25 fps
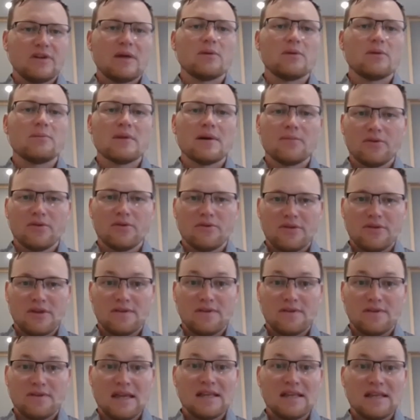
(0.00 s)
family member that
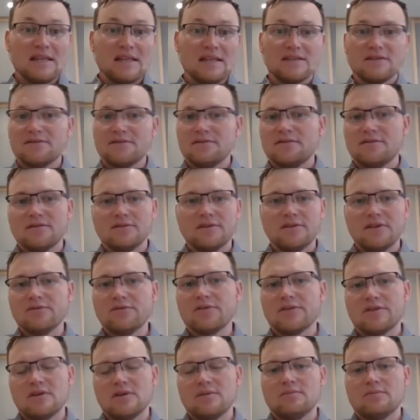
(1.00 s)
they need to live
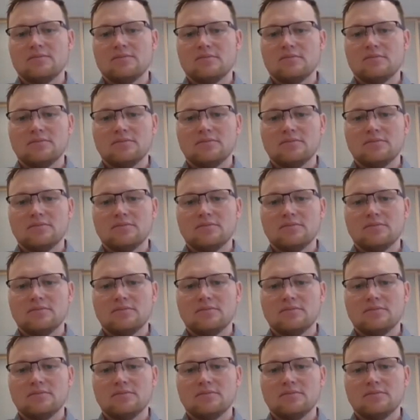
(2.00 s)
with them,